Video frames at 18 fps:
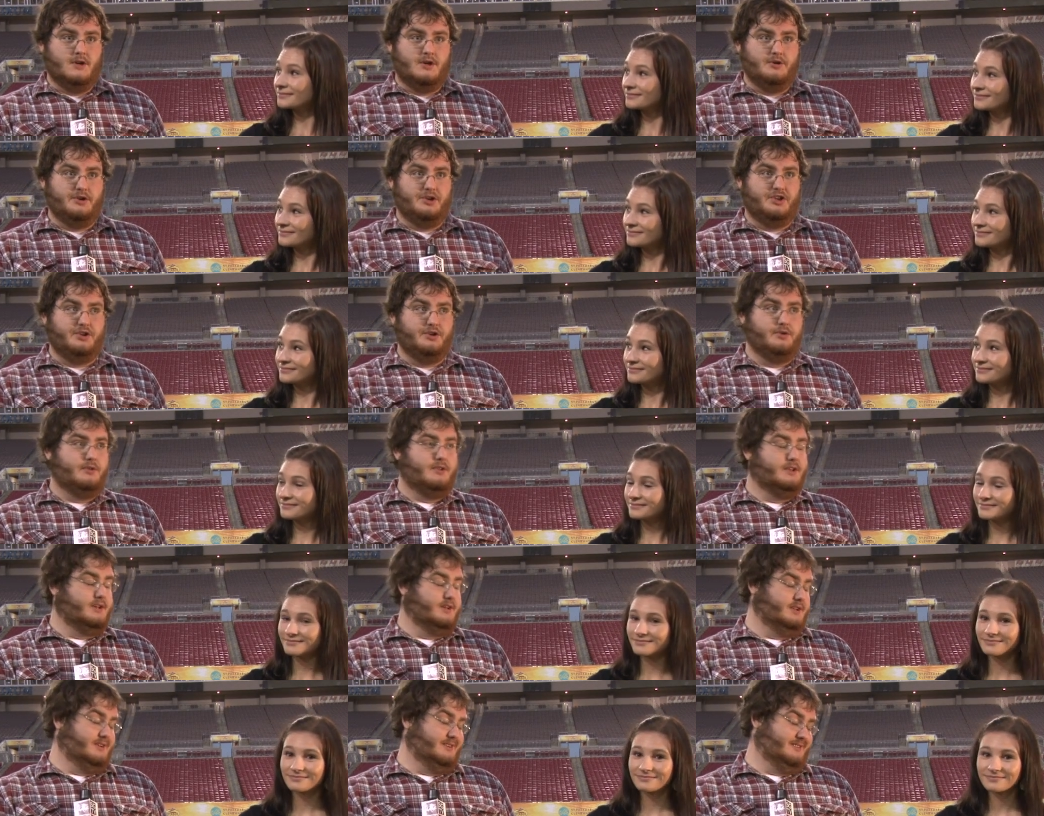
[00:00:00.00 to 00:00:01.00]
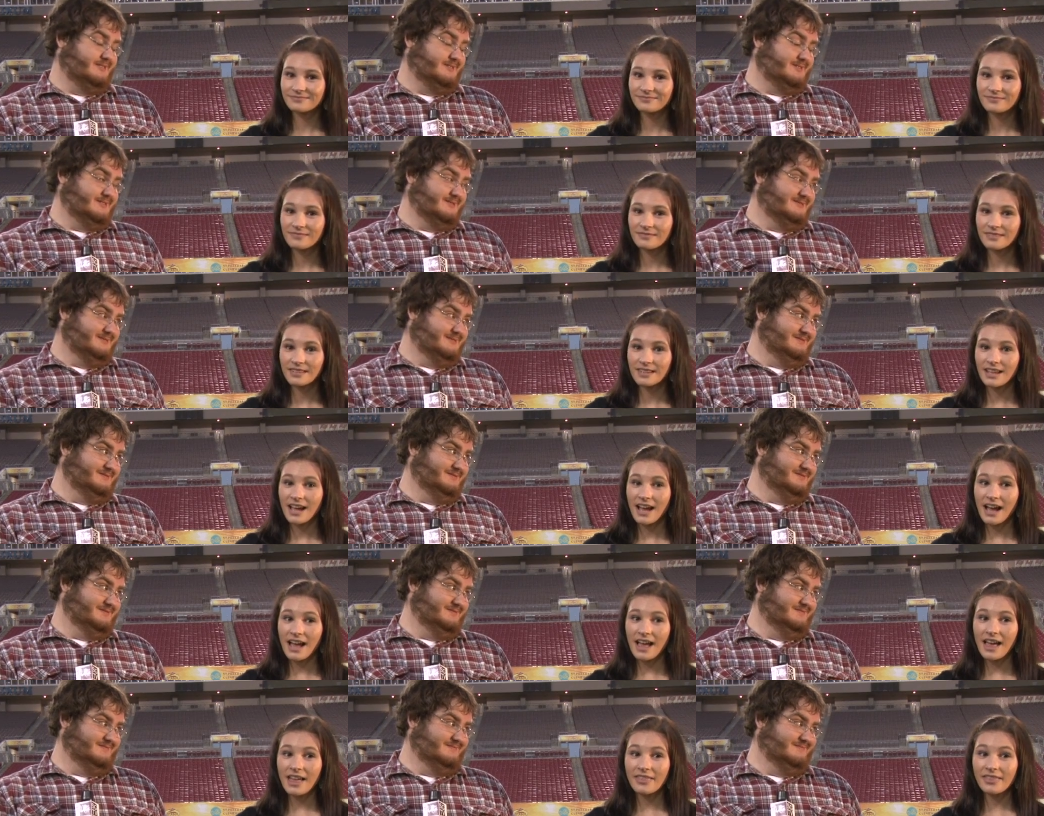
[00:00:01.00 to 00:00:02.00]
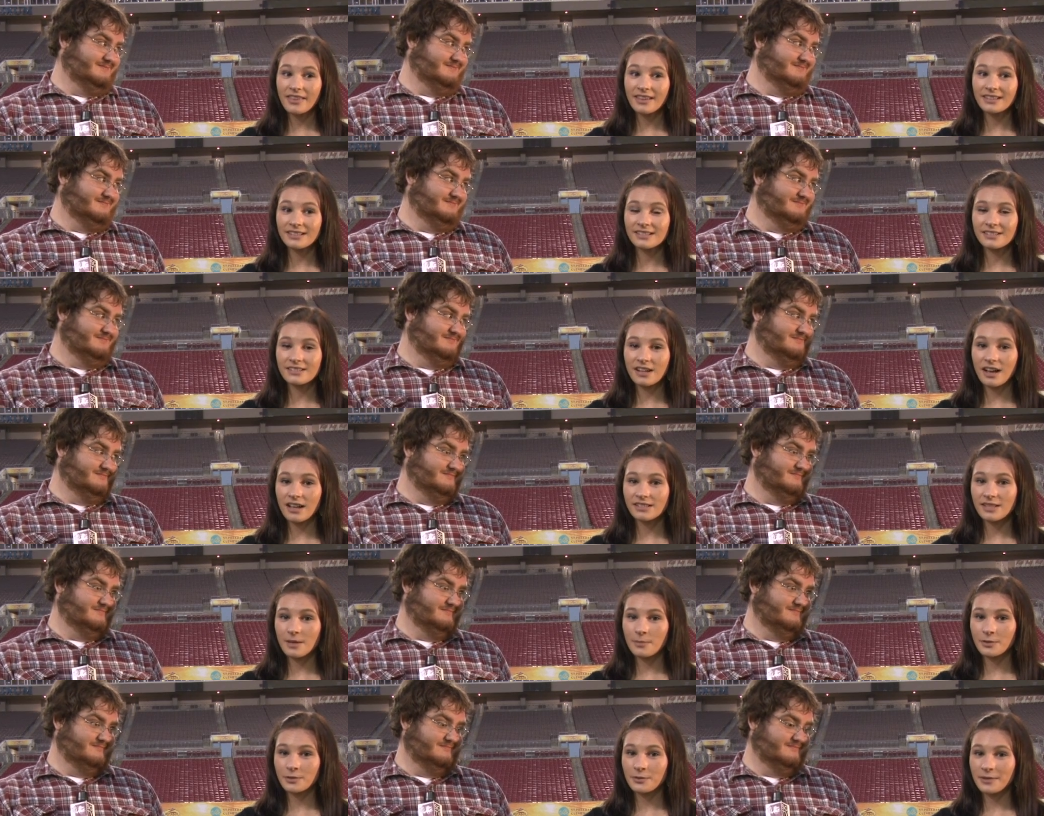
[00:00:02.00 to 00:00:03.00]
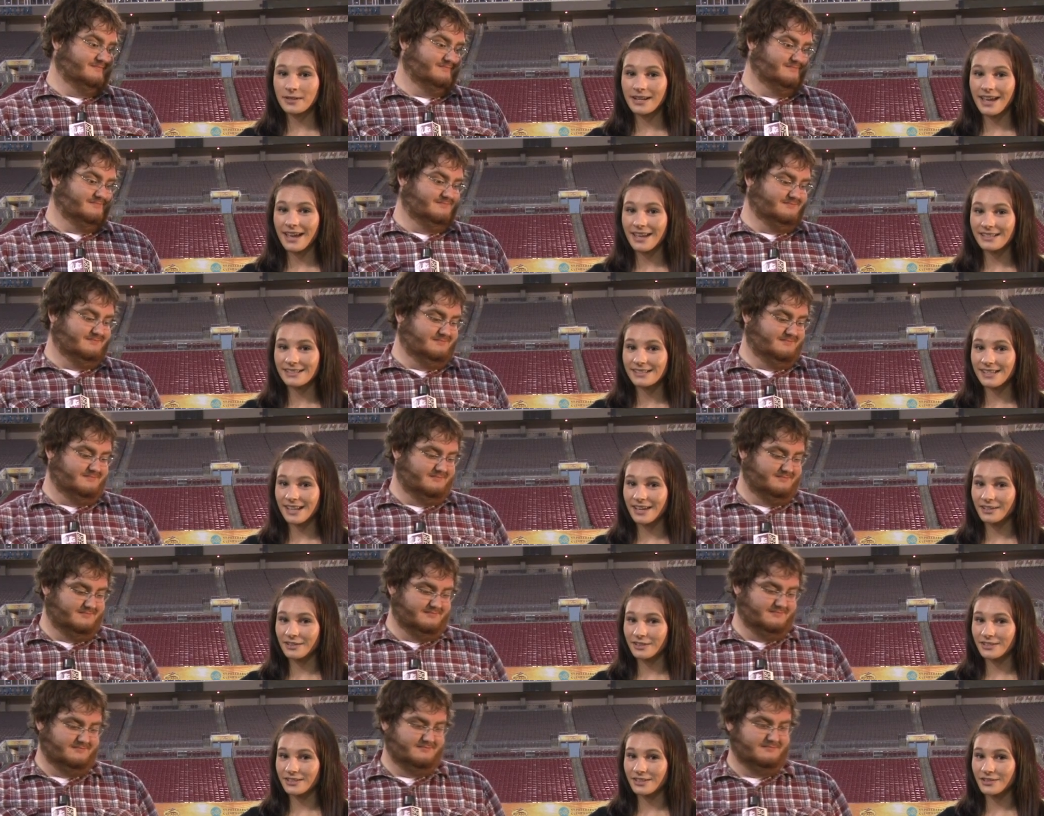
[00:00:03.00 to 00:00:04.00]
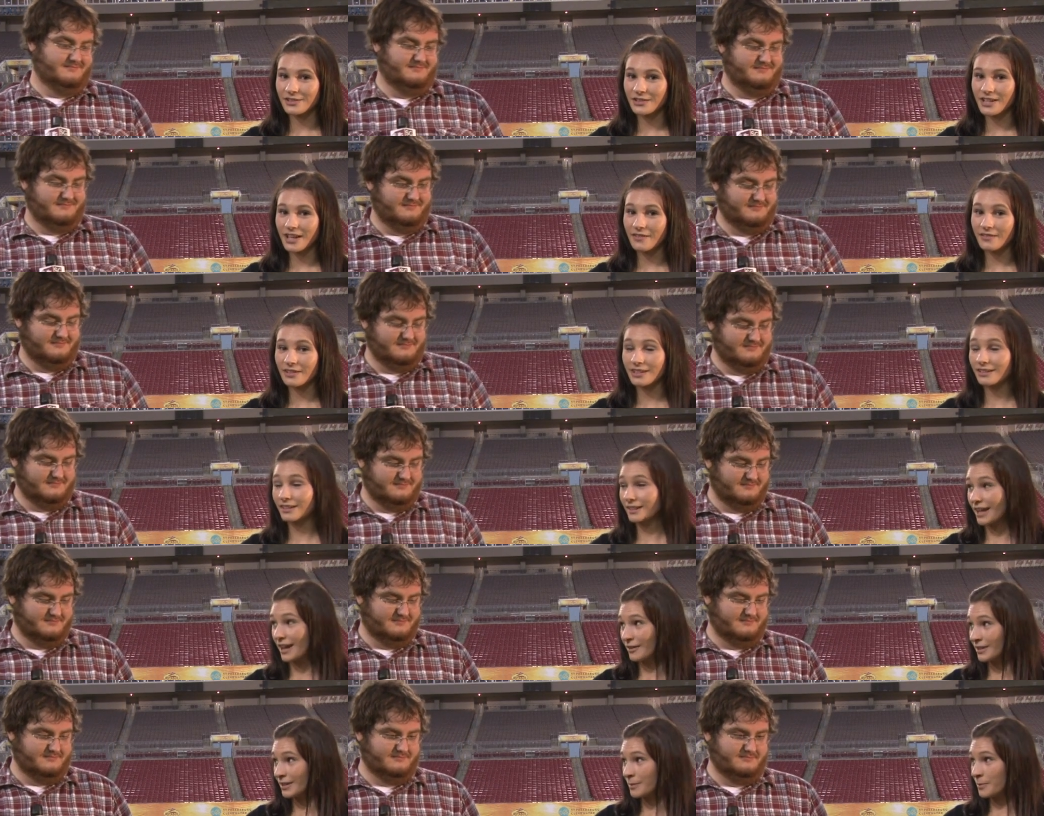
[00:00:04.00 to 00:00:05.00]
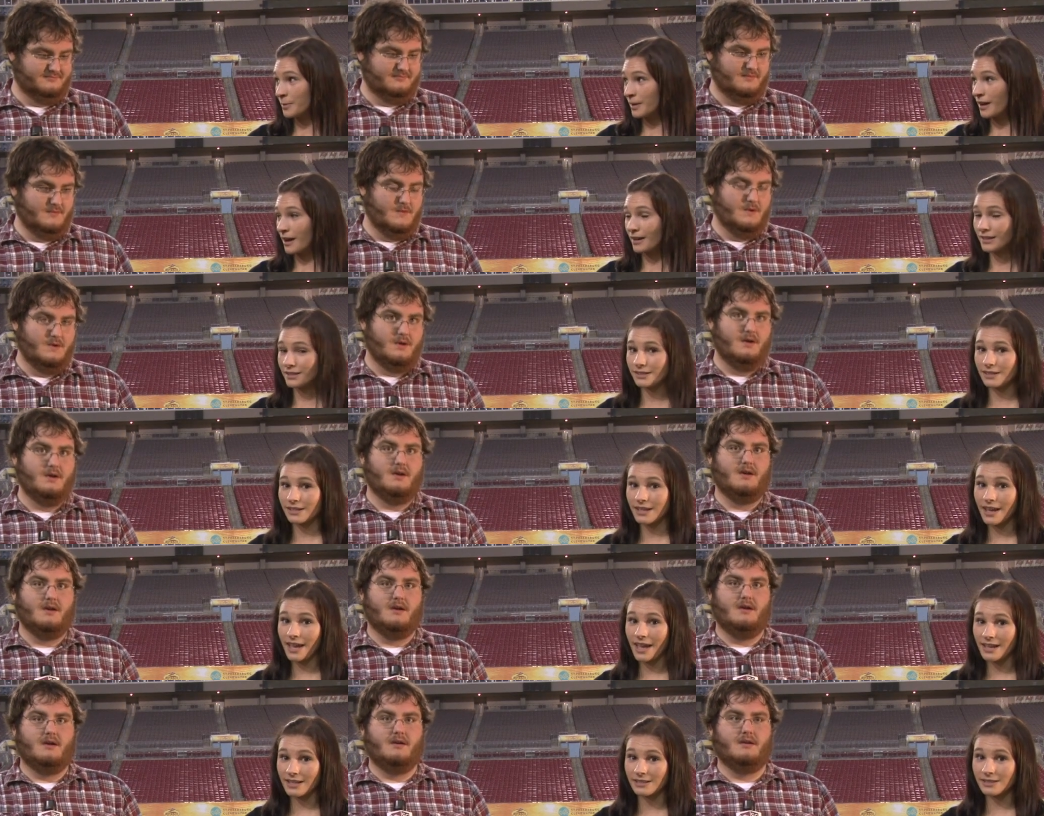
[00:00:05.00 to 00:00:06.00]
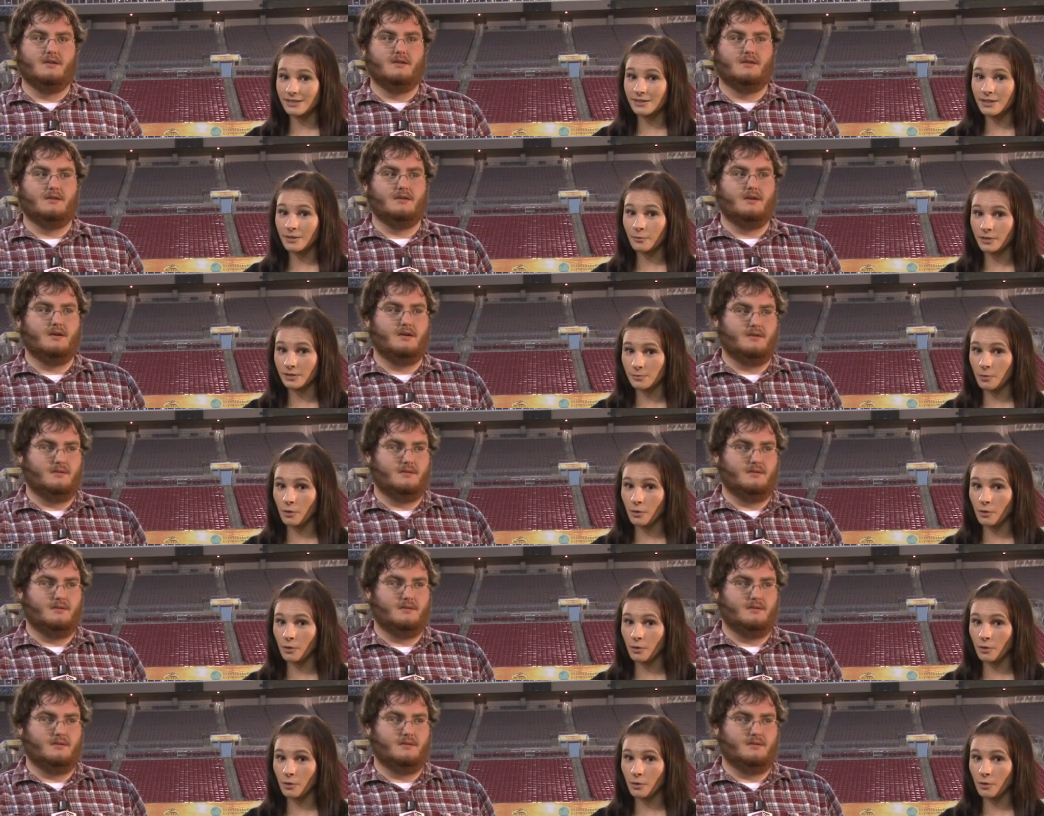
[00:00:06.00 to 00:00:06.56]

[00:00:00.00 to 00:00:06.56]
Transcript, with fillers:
Speaker 1: Who do you think it is?
Speaker 2: I think it's a toss up between Ace Sanders and Jadeveon Clowney, but honestly, Ace was